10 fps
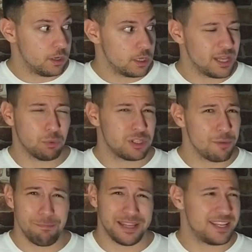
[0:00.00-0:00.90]
There were
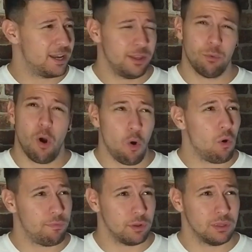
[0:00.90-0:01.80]
some bits in it that were
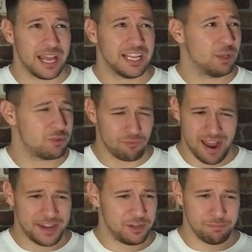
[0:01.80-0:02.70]
awful, like there was a
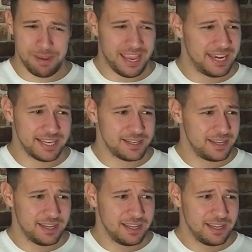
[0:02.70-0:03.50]
random bit in it,